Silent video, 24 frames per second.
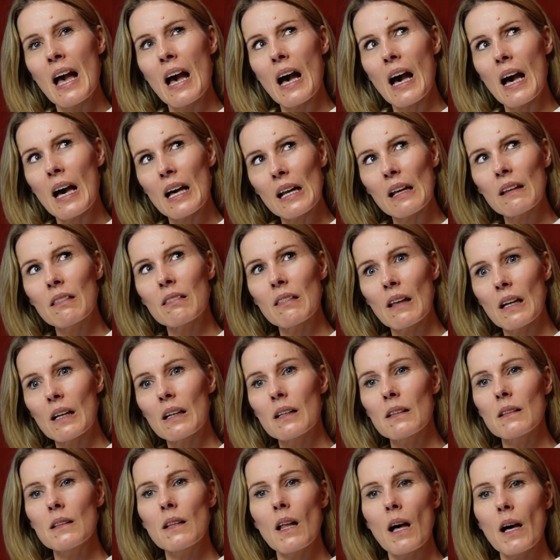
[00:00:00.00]
And I
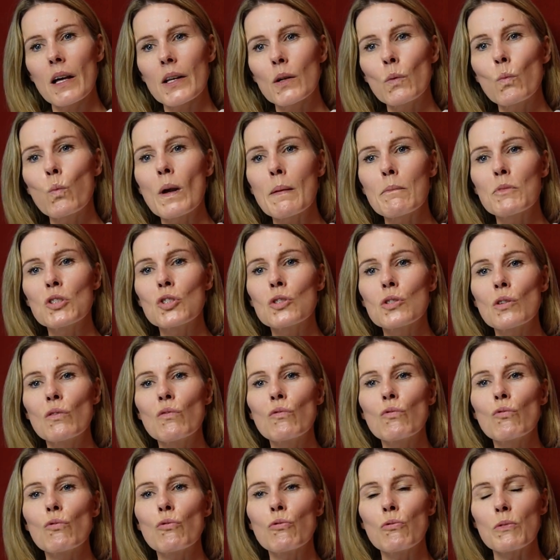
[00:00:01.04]
think a lot of women
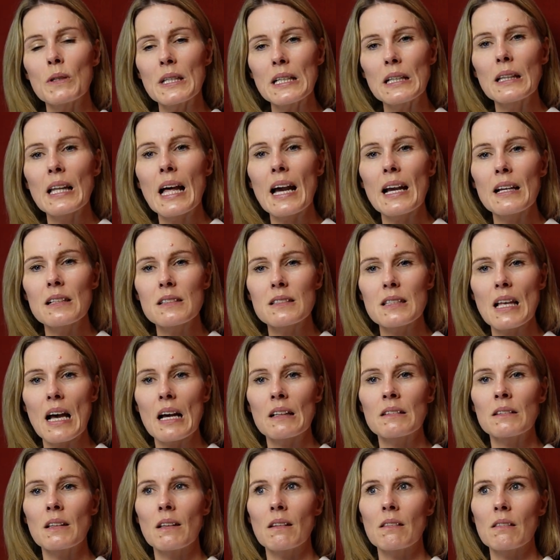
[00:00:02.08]
don't realise
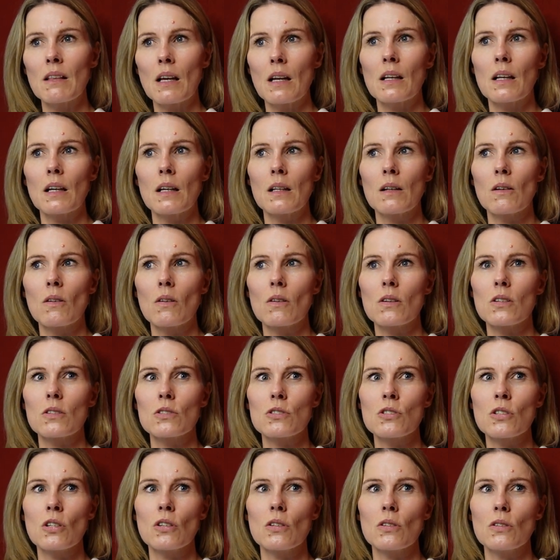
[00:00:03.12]
that. They think in order
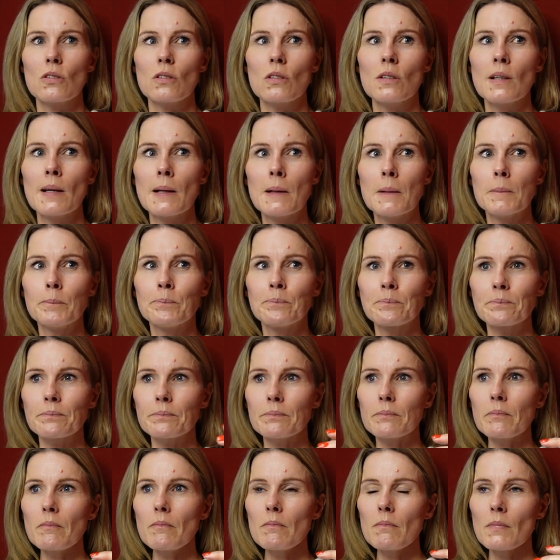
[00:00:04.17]
to
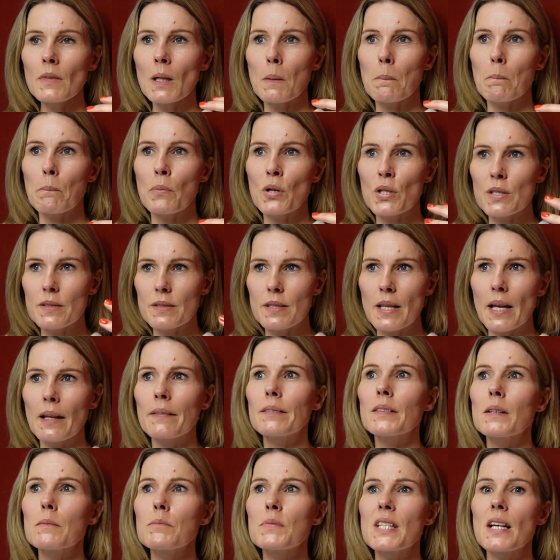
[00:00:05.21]

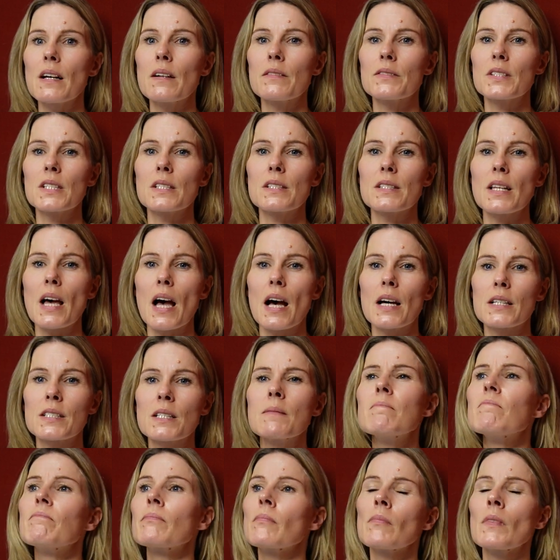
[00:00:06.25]
present themselves as that,
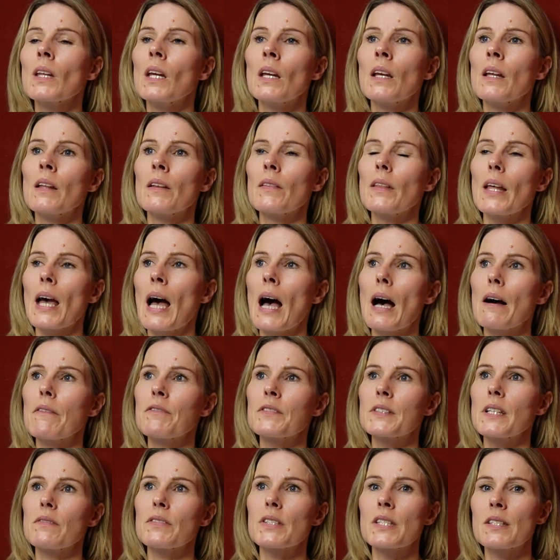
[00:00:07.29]
they have
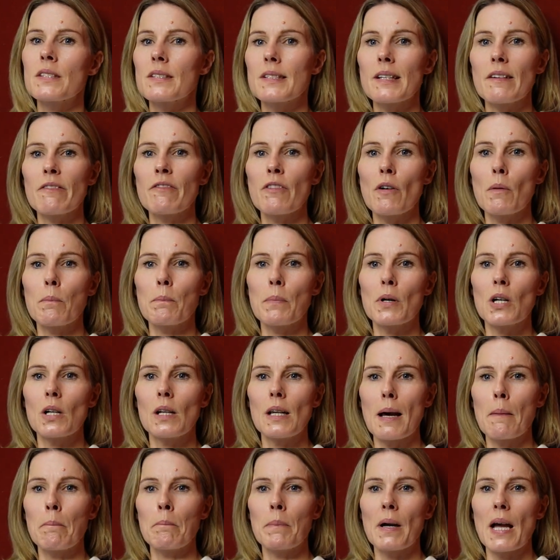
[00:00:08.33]
to have a stiff upper
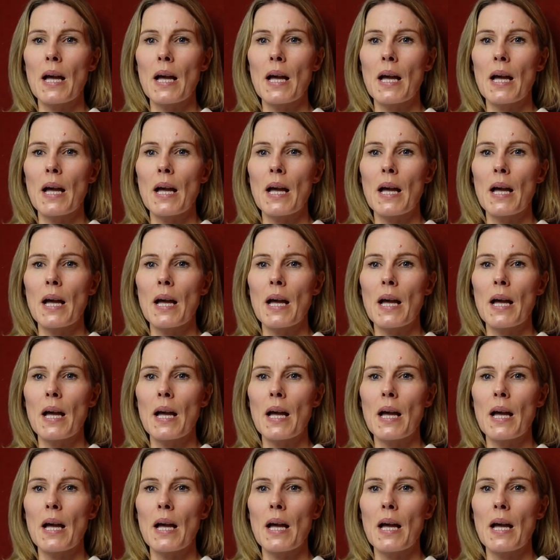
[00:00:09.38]
lip